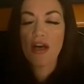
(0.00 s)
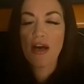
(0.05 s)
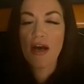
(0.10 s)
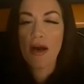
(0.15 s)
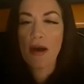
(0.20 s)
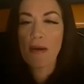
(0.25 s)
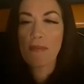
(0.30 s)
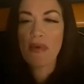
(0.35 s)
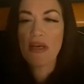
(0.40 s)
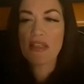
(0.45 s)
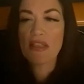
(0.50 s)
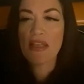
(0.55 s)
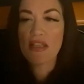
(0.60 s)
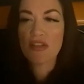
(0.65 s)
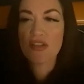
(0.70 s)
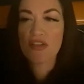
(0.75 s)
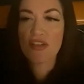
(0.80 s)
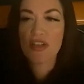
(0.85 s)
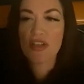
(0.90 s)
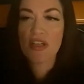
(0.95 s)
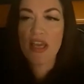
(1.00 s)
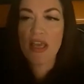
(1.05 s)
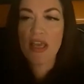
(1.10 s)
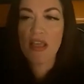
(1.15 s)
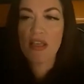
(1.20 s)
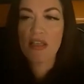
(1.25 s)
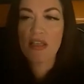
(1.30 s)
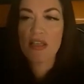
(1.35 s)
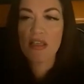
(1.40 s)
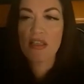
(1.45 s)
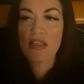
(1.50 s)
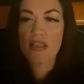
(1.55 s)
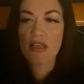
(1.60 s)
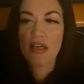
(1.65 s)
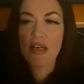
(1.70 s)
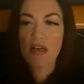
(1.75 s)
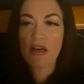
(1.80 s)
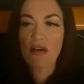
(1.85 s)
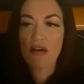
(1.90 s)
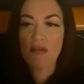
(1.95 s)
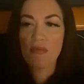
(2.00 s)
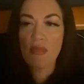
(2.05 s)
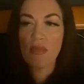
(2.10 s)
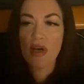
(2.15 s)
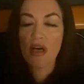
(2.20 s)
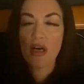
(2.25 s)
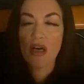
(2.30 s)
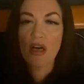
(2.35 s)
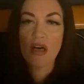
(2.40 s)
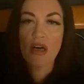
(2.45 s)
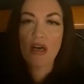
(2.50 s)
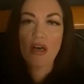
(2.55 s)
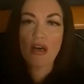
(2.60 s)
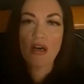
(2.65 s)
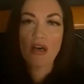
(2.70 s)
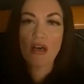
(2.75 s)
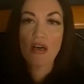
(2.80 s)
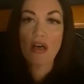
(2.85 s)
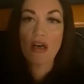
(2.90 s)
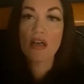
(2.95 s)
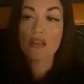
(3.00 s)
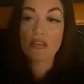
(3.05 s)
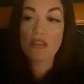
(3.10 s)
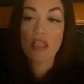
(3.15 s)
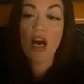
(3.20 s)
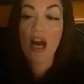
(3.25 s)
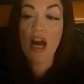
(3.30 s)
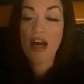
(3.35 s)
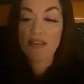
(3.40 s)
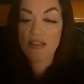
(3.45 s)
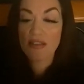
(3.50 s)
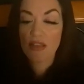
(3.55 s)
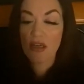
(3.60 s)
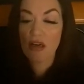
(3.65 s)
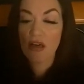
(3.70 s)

And that's created a lot